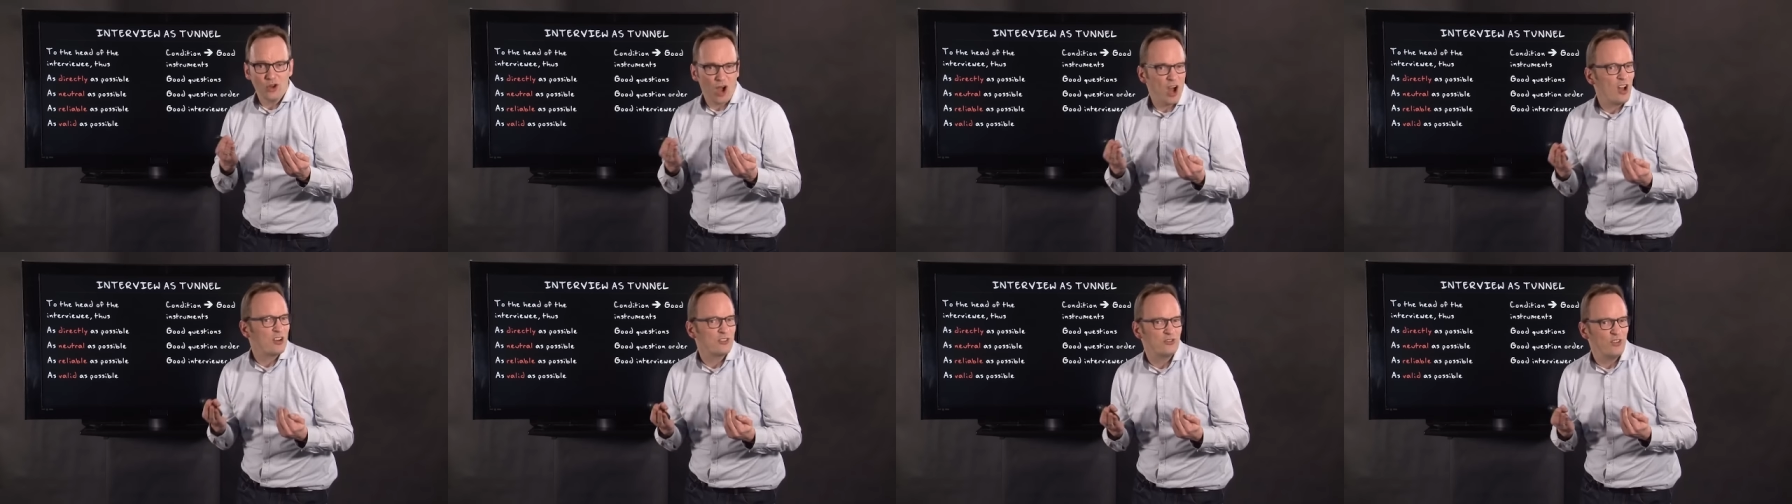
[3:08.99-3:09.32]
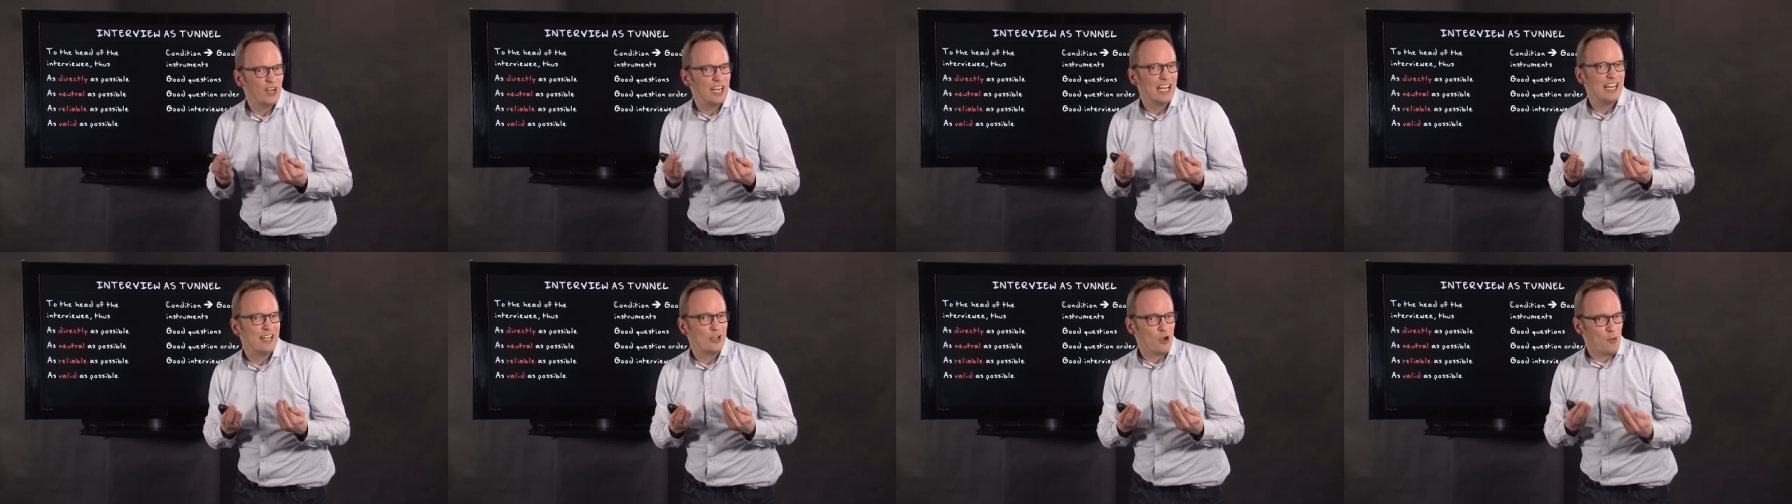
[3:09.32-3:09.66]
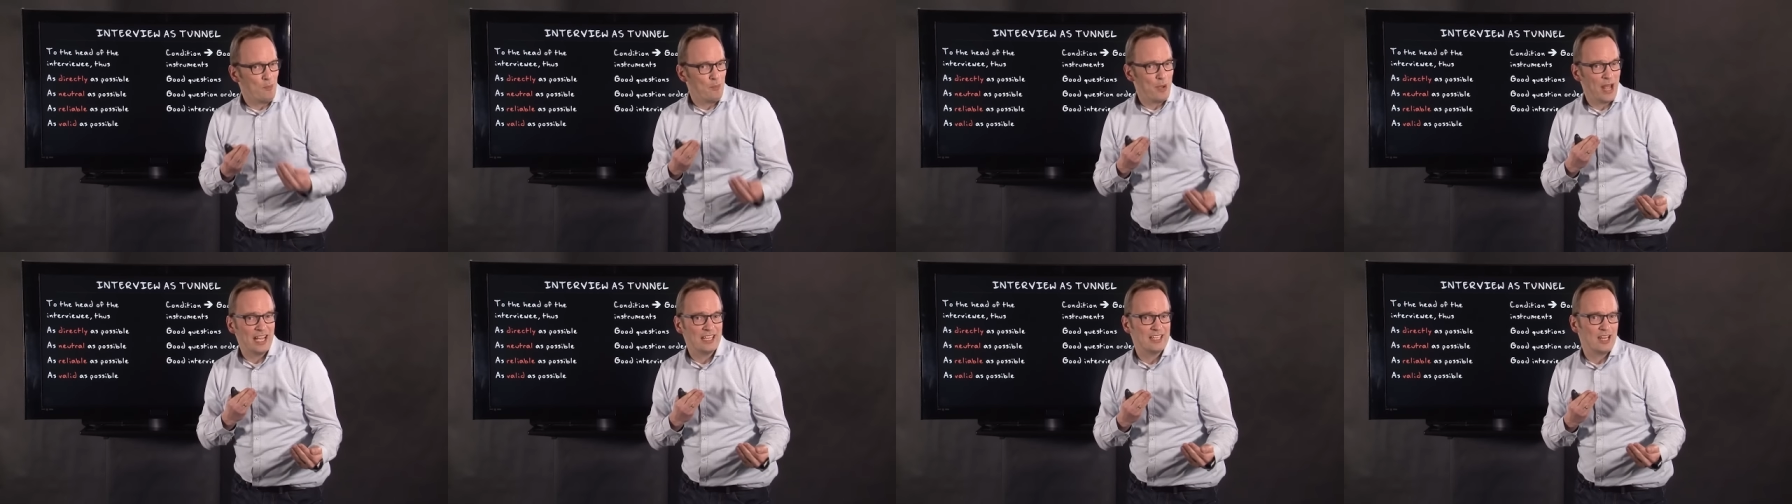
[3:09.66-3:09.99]
can't really
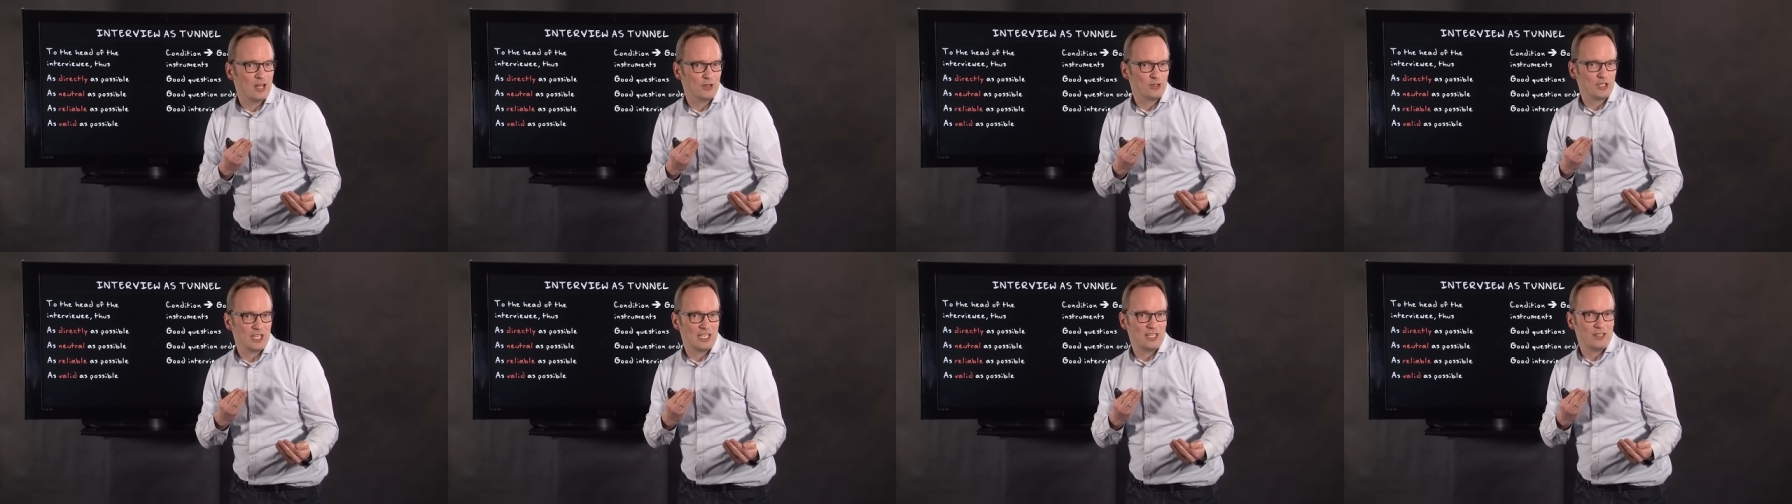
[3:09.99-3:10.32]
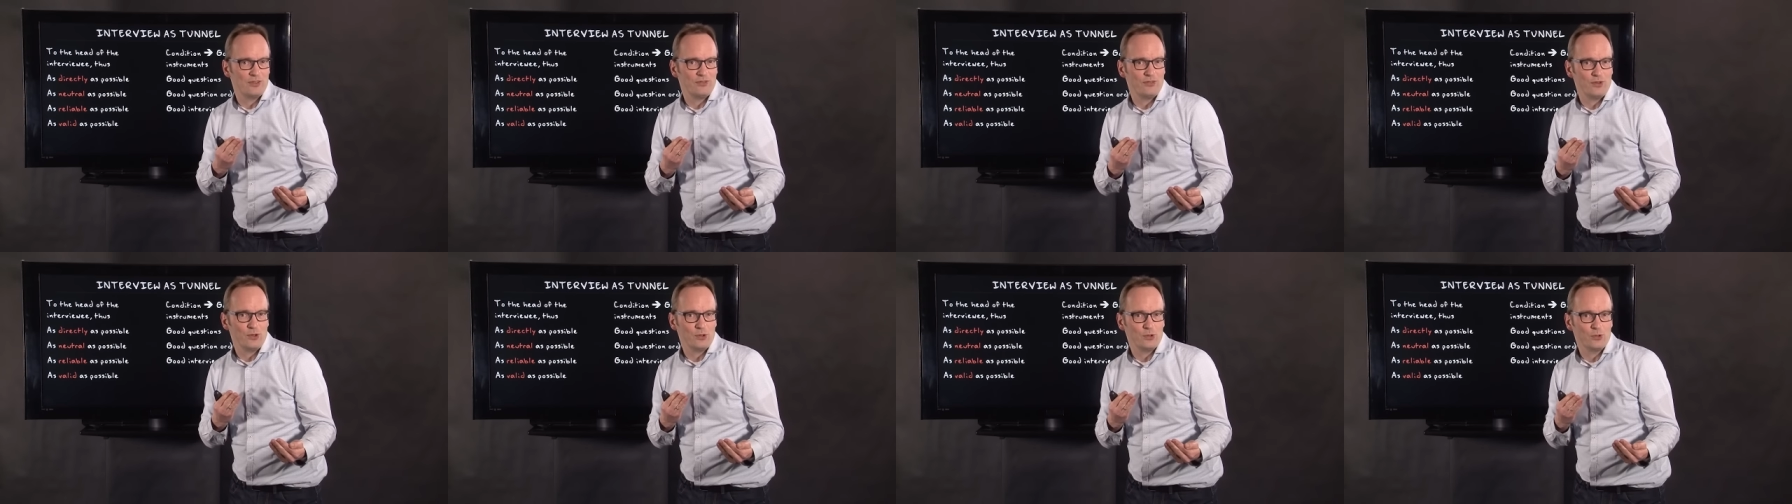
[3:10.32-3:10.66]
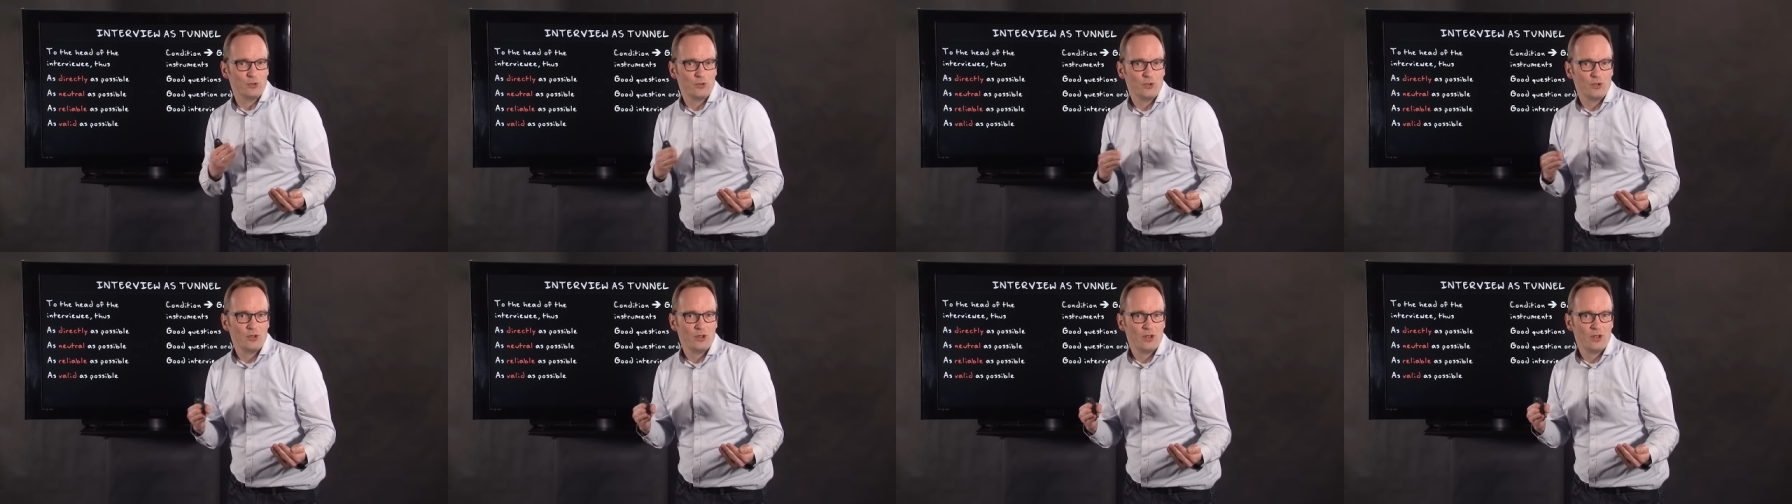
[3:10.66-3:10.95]
compare those interviews.